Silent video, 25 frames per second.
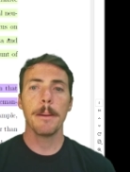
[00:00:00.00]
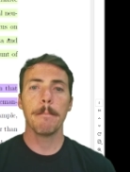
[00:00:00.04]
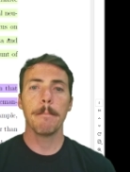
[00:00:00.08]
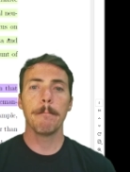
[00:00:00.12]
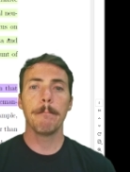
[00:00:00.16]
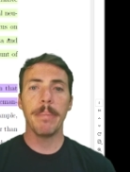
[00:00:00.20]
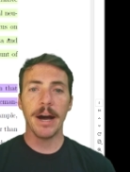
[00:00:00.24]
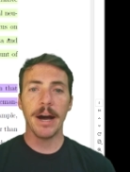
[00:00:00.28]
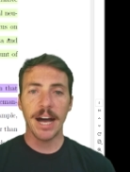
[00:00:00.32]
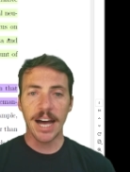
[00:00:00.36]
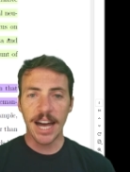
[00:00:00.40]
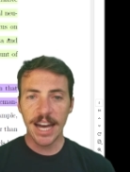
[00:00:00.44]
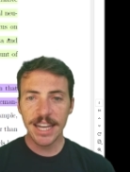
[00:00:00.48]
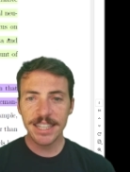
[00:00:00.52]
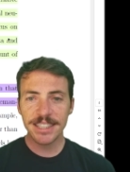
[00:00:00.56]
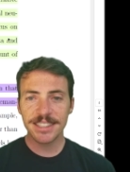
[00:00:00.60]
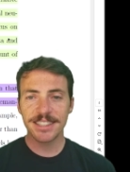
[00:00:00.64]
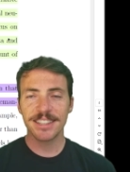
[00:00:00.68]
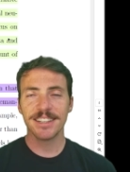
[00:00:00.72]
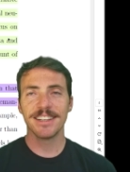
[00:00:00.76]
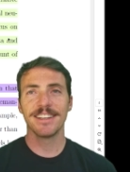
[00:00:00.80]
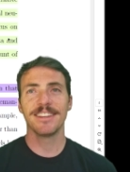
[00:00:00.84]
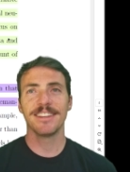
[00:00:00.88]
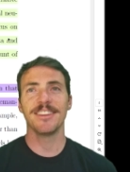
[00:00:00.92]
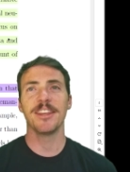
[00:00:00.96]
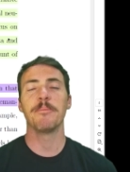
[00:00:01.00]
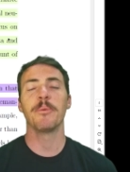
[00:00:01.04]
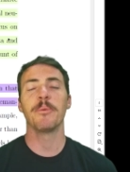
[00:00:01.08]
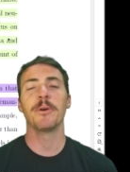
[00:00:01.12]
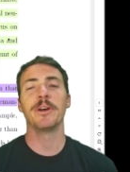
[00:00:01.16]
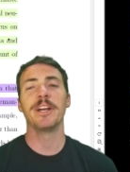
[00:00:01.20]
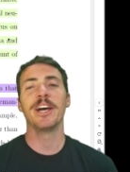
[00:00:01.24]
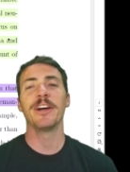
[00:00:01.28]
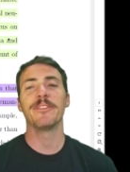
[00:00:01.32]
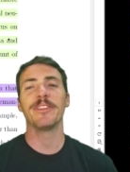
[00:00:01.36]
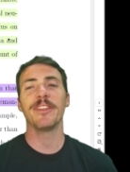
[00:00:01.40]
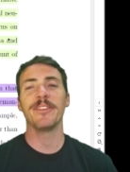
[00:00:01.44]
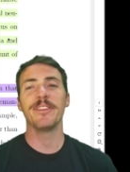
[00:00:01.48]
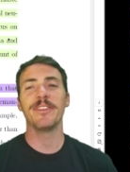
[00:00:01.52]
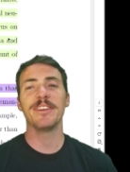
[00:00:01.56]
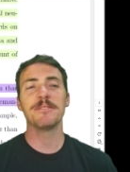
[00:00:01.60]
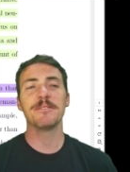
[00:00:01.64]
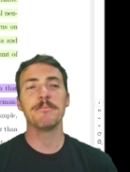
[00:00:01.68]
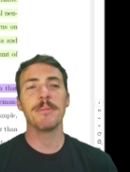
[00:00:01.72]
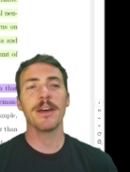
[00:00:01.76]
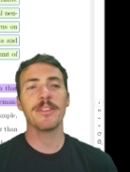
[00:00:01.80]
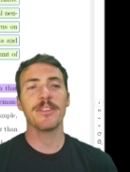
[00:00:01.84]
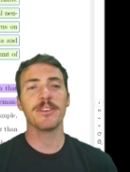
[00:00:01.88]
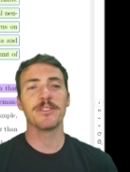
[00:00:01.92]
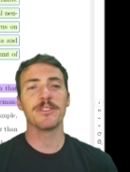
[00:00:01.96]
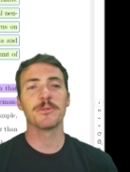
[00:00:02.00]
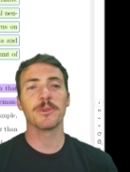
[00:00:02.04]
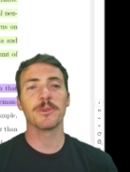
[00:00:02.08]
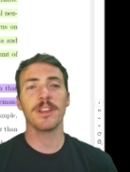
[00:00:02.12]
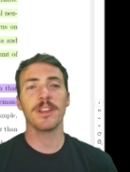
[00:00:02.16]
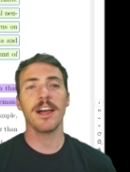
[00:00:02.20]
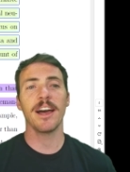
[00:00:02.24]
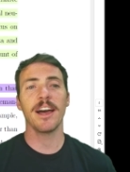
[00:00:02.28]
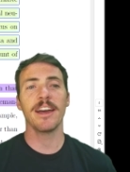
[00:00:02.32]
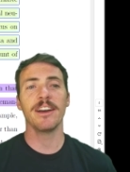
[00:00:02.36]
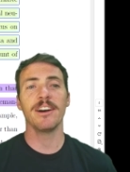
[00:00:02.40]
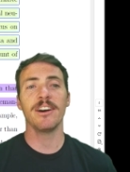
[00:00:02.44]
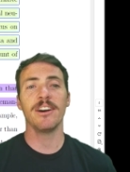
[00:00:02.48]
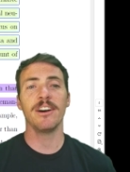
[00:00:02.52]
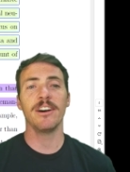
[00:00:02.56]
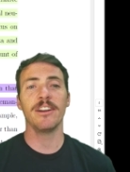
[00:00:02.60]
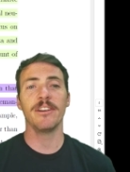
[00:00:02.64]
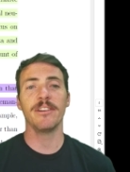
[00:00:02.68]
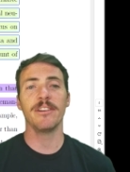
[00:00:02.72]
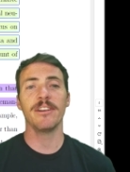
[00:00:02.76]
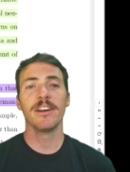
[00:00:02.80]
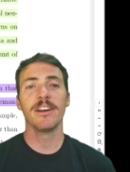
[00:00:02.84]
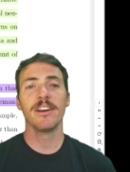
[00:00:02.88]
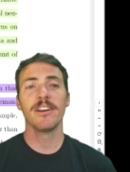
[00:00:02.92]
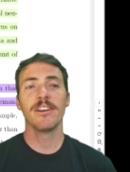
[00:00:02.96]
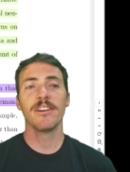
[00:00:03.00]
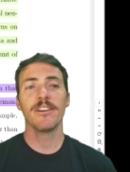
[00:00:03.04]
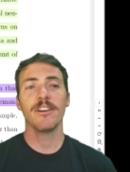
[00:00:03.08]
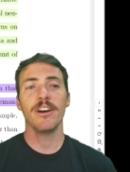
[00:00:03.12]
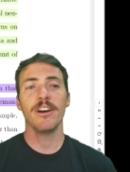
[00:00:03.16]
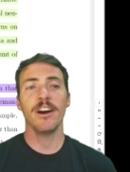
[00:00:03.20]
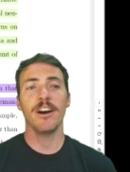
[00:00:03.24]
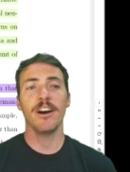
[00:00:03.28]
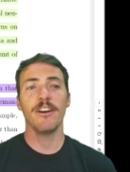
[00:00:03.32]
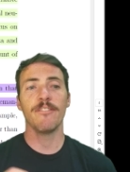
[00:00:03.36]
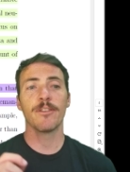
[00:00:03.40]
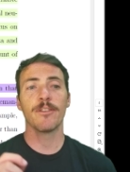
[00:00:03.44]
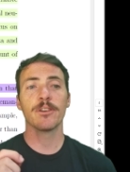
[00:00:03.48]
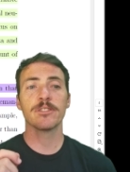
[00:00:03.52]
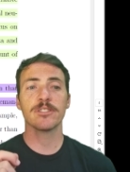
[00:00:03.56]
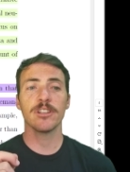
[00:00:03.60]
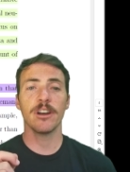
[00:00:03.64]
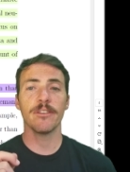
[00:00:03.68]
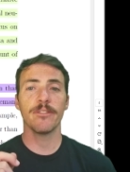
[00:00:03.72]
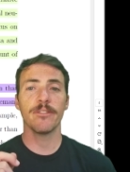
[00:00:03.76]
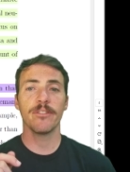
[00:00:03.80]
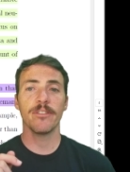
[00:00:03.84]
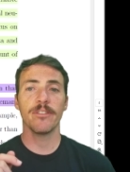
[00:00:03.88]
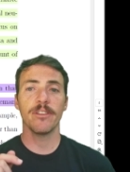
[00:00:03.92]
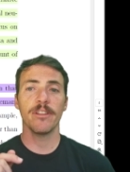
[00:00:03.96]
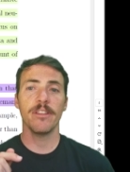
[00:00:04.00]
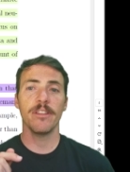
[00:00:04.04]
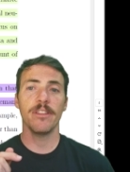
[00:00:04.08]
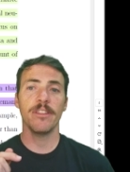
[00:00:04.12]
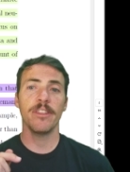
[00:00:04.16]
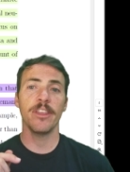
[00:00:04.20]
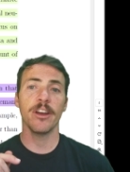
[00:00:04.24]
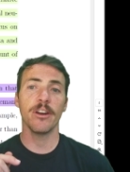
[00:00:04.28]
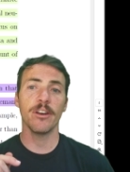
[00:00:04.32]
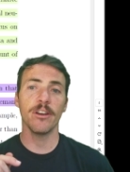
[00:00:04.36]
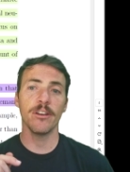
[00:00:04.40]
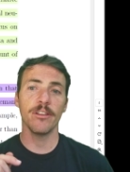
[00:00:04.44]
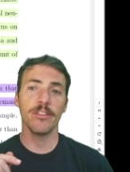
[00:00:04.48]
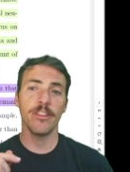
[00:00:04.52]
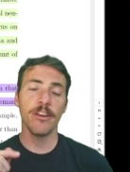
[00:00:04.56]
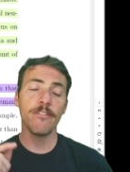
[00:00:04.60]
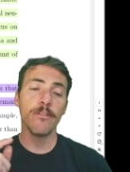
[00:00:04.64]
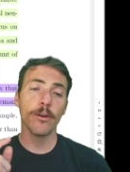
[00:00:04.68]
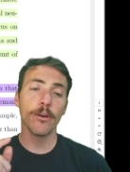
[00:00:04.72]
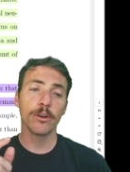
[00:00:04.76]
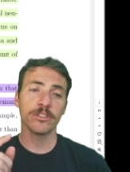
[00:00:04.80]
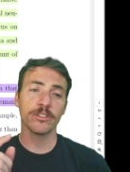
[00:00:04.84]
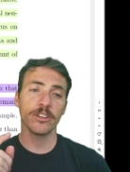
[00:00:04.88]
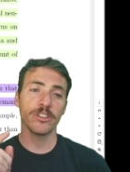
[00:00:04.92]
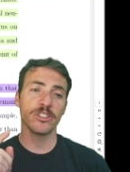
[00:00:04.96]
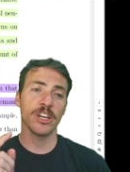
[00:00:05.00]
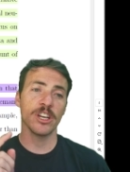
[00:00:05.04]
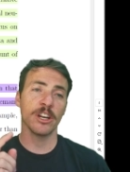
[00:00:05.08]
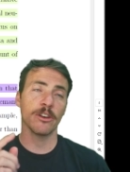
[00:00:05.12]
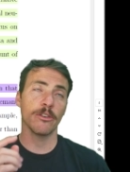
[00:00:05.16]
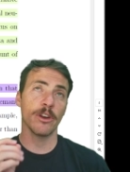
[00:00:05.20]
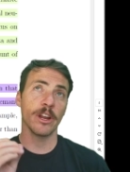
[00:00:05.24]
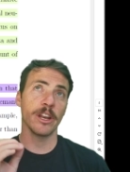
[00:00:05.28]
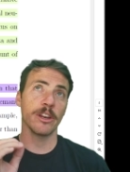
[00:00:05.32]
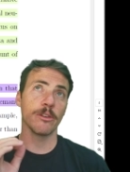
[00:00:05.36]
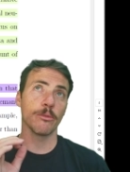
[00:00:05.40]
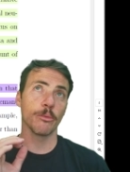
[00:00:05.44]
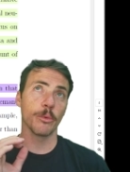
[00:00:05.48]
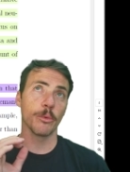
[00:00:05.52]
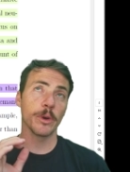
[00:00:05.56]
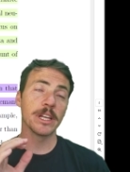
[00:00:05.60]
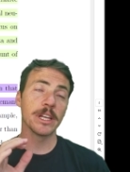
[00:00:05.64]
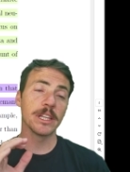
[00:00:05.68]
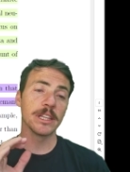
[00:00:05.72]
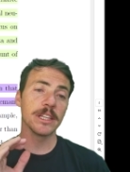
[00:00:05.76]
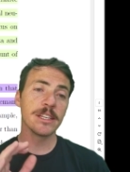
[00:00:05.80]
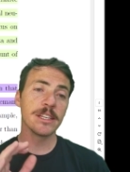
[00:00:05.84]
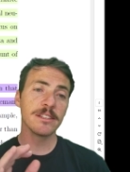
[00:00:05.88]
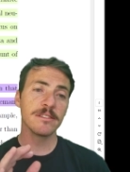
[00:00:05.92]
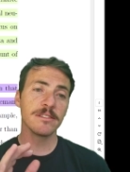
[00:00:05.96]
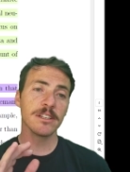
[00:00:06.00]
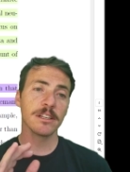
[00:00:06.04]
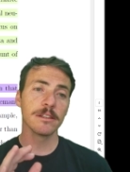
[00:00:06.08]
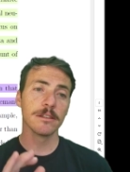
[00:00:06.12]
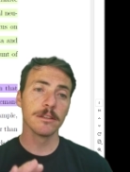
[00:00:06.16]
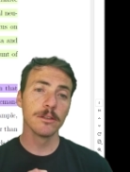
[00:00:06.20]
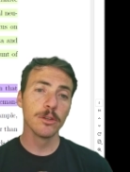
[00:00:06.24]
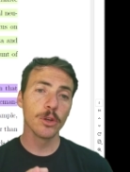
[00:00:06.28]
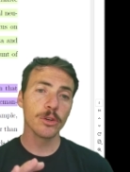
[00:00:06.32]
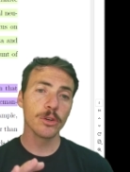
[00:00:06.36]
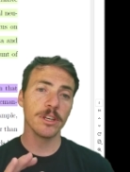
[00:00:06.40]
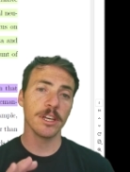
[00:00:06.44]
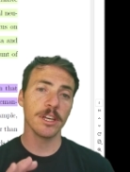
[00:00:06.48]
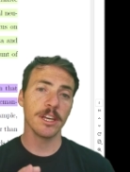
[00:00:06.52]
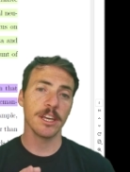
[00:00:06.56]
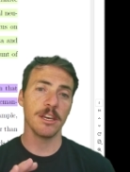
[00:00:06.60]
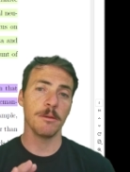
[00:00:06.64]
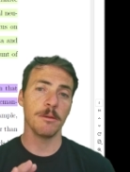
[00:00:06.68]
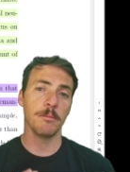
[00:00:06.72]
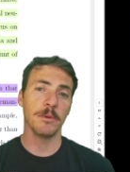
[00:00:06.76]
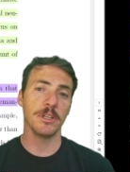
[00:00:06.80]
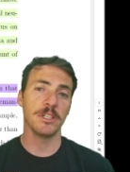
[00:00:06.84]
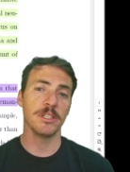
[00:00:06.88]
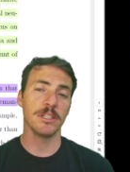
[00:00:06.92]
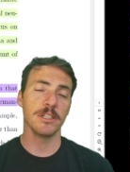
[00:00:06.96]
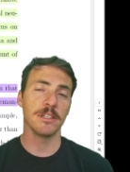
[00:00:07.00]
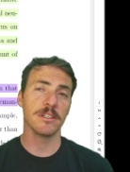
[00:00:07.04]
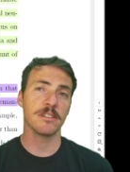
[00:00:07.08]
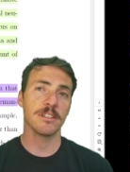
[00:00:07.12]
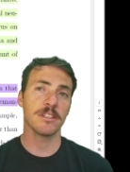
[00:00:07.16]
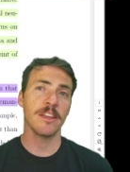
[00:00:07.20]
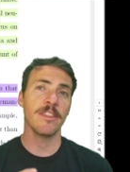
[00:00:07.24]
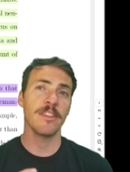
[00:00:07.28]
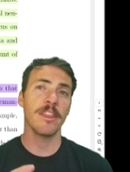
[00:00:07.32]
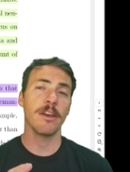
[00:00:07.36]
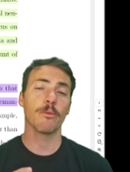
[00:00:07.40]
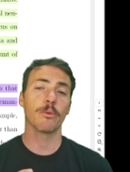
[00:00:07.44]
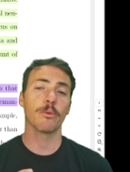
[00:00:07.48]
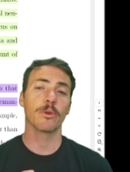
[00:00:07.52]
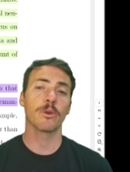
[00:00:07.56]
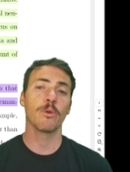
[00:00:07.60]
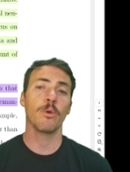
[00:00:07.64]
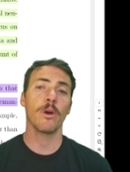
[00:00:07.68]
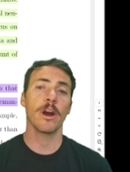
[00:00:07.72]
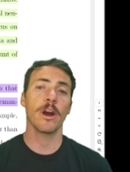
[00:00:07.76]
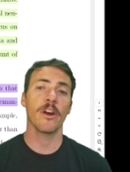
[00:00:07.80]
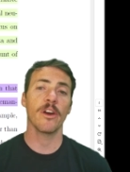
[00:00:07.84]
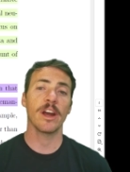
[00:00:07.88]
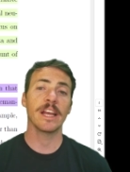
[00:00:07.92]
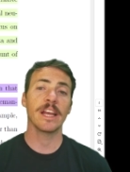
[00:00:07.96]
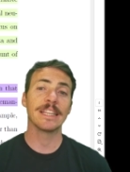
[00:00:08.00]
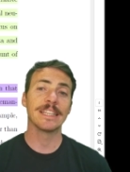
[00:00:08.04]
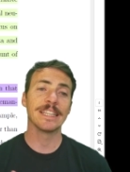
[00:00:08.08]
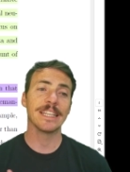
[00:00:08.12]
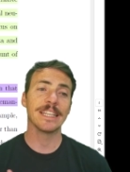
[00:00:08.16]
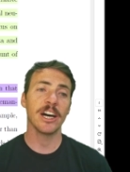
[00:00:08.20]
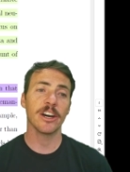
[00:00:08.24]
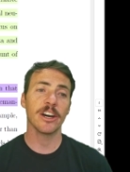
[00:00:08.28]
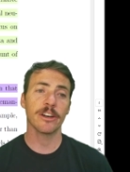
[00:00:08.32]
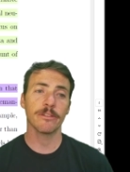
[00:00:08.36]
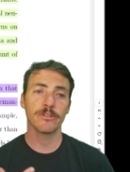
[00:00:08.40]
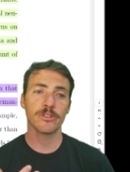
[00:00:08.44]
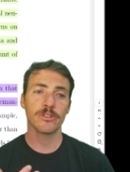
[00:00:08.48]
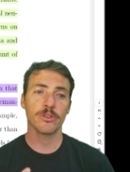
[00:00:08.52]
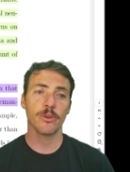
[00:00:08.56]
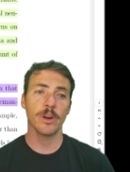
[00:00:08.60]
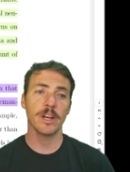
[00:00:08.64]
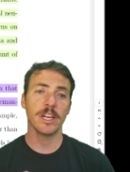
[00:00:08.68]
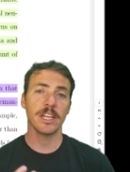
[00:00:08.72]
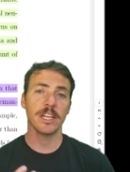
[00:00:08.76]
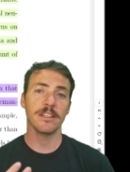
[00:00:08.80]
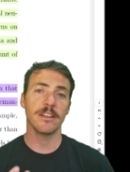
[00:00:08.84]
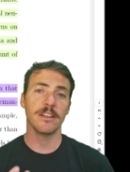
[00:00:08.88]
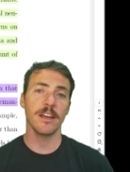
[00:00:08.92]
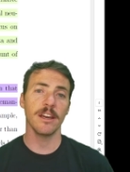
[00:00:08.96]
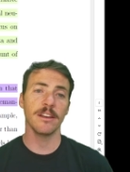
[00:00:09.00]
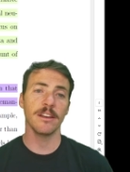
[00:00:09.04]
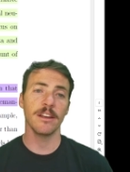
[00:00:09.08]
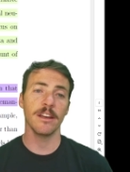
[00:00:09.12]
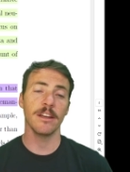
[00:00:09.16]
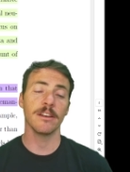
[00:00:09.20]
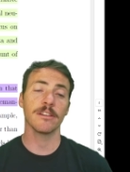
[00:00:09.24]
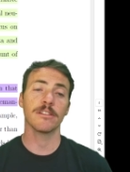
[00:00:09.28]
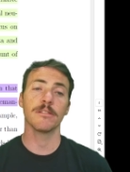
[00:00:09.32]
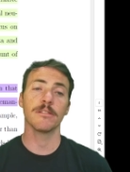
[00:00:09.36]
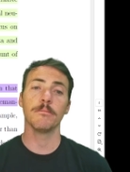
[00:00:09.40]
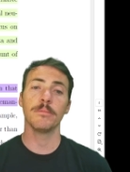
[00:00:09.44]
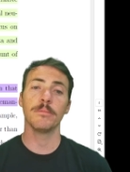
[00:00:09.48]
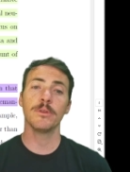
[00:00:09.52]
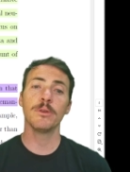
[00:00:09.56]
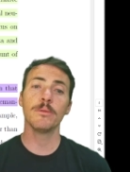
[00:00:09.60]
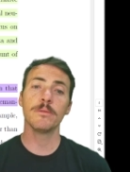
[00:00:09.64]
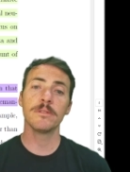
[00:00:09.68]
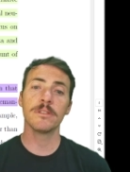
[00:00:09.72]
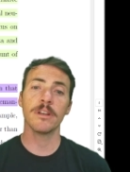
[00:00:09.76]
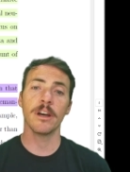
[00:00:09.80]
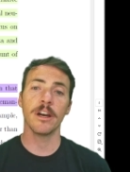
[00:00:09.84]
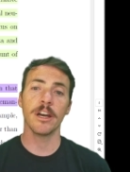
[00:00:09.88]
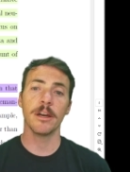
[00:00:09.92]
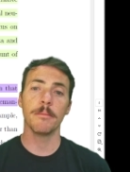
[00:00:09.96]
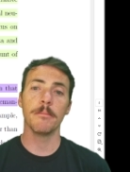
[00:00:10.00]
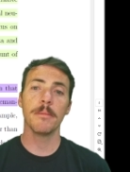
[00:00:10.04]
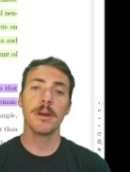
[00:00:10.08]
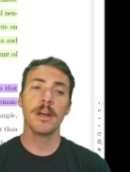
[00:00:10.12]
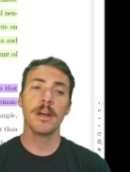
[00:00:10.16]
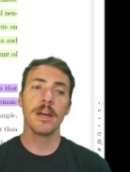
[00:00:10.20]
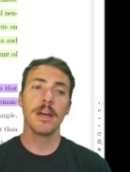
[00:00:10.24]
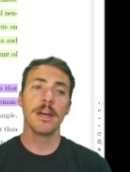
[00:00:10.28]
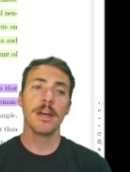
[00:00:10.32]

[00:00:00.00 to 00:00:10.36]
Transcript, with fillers: But they point out that these methods rely on, uh, first off, they're, they focus on generating realistic looking images and they require a lot of training data and compute time.